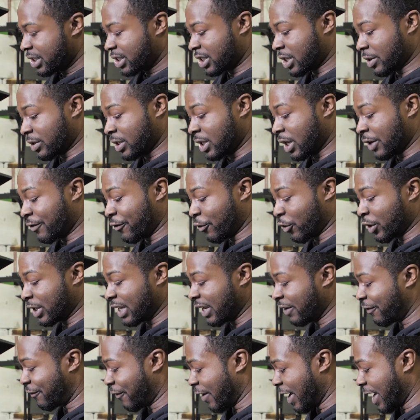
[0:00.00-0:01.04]
to look for
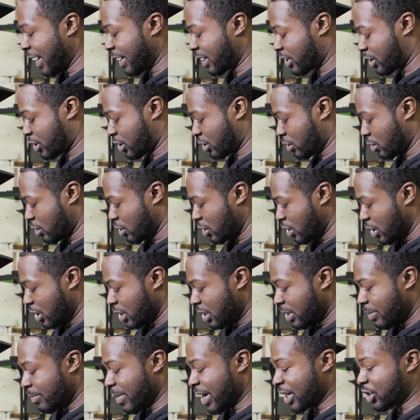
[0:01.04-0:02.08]
defects,
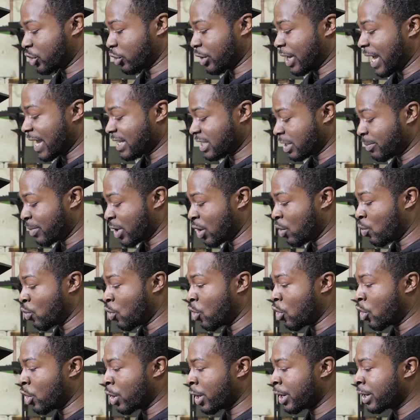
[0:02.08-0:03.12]
make sure it hasn't been
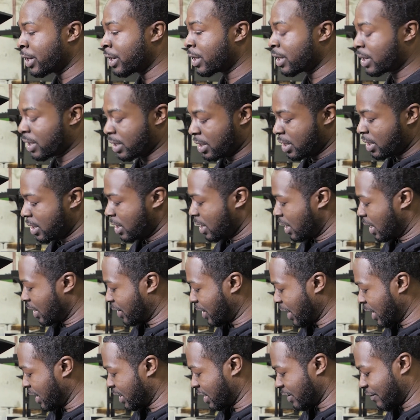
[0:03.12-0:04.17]
worn, and
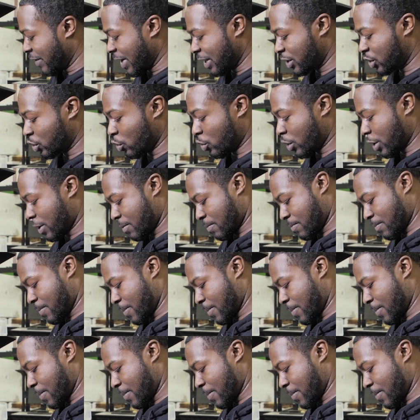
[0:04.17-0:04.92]
things of that sort.